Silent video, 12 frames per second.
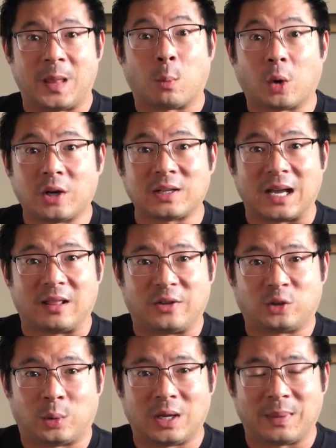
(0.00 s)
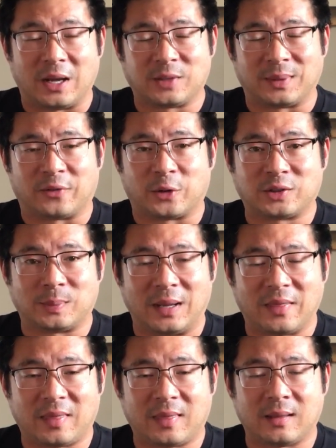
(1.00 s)
It worked. I lost 20 pounds my first
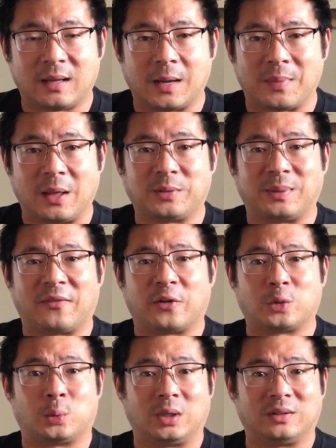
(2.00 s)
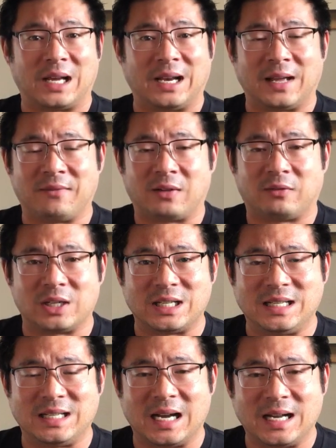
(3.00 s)
month. That was my first real diet I've ever
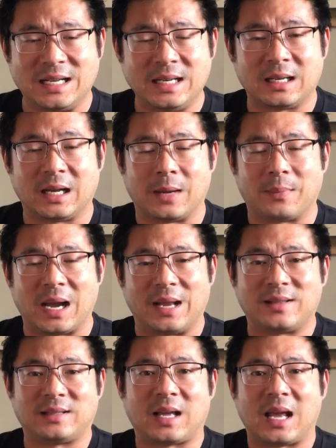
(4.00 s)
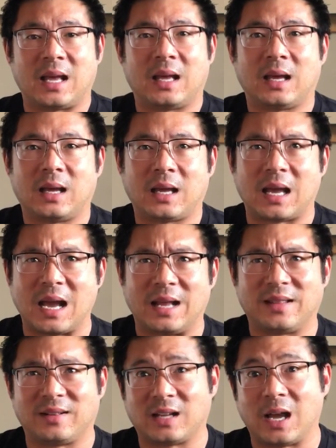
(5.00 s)
done. I just
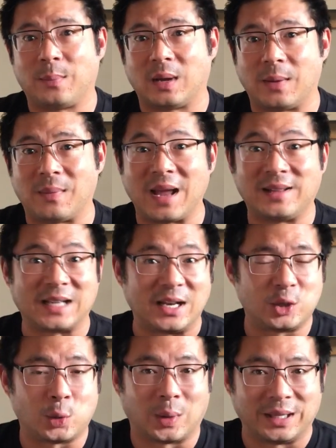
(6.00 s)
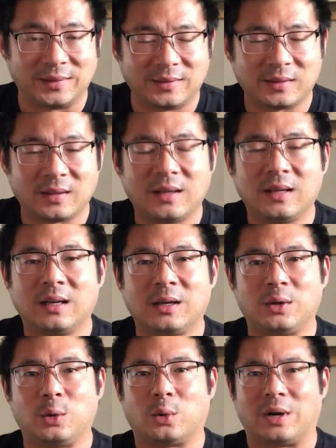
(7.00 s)
had, at the time, I just had twins
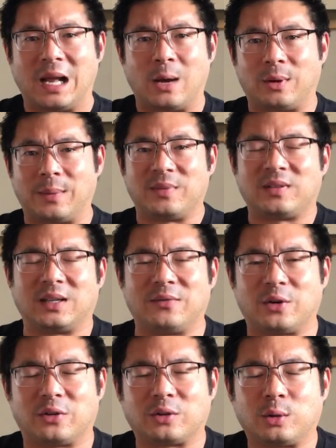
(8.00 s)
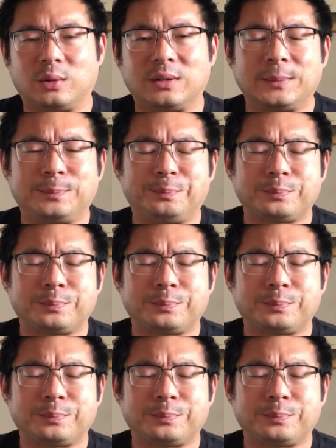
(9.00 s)
who are now 7 years old.